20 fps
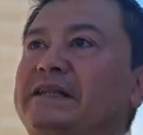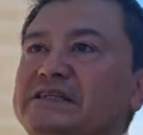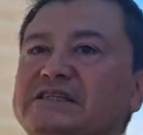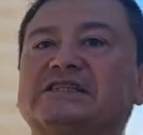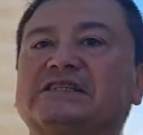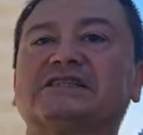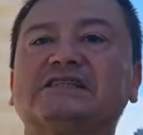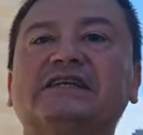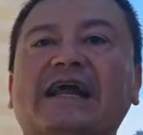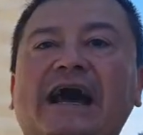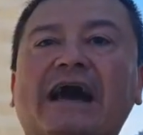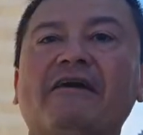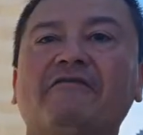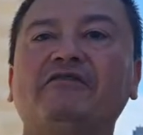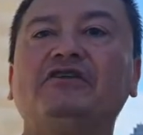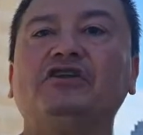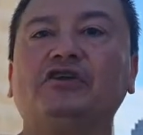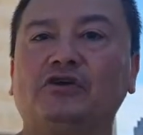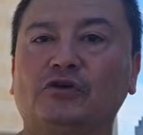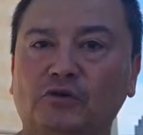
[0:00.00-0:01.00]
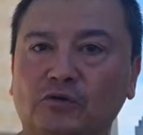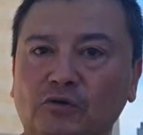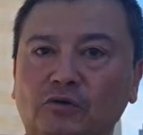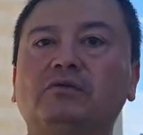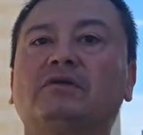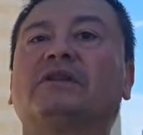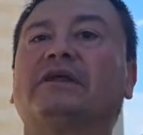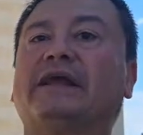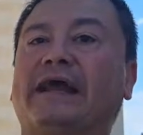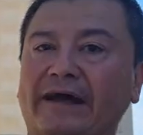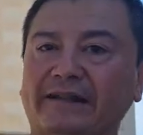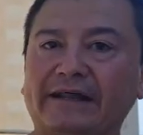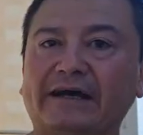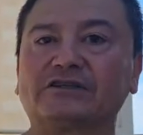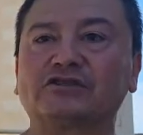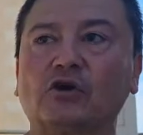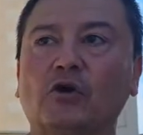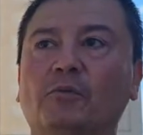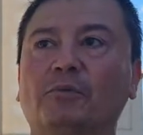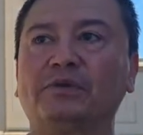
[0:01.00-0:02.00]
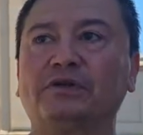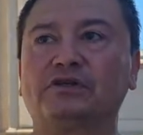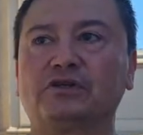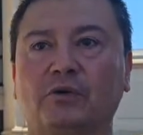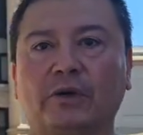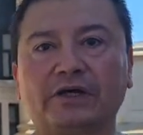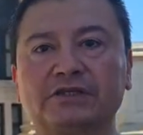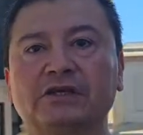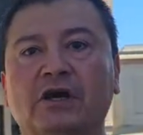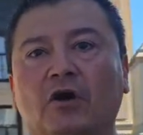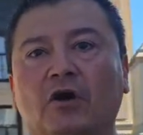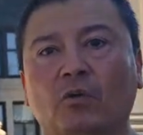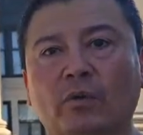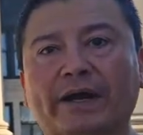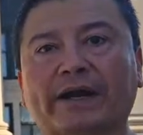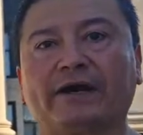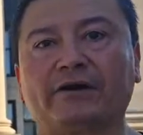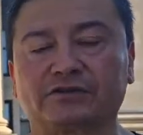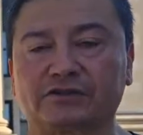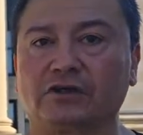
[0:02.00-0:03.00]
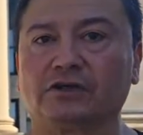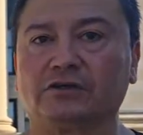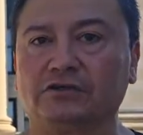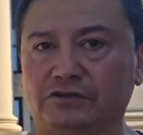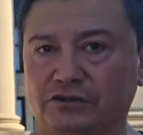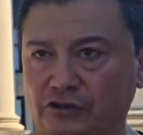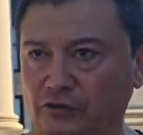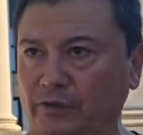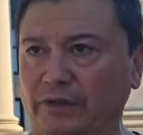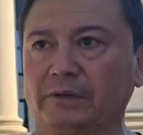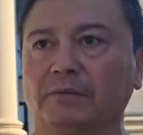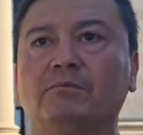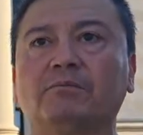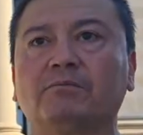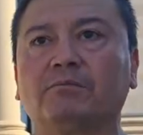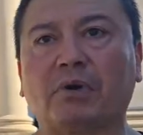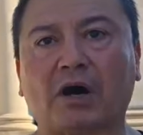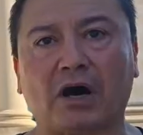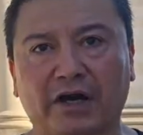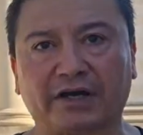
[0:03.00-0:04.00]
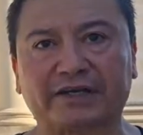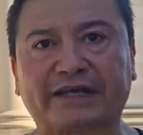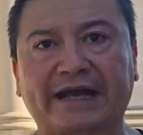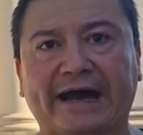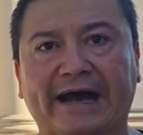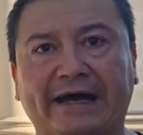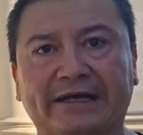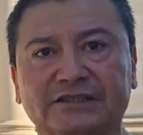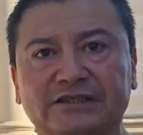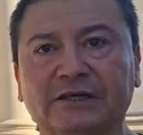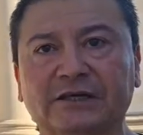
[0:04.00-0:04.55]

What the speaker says: But this is an avenue. Yeah, that's open to us. What else? Doing podcasts.